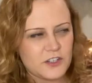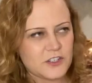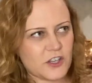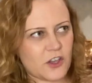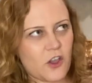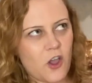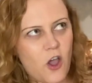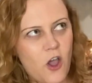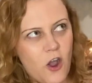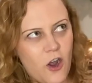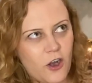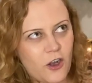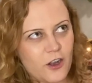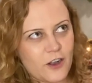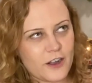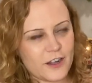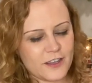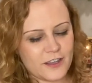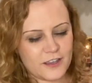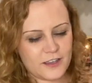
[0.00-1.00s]

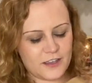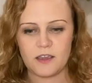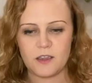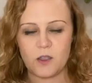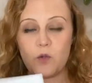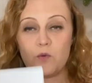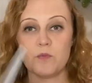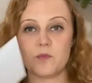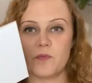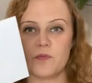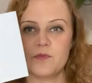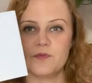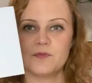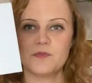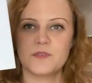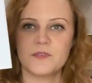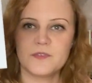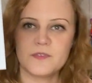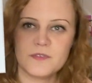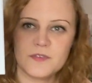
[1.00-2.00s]
card. Oh,
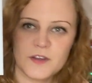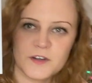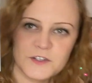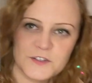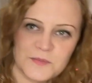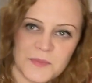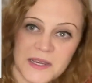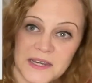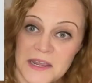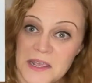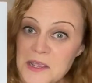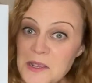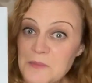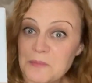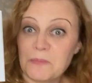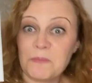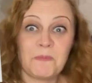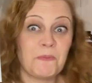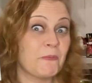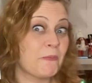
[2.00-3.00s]
there's my
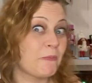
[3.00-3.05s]
name.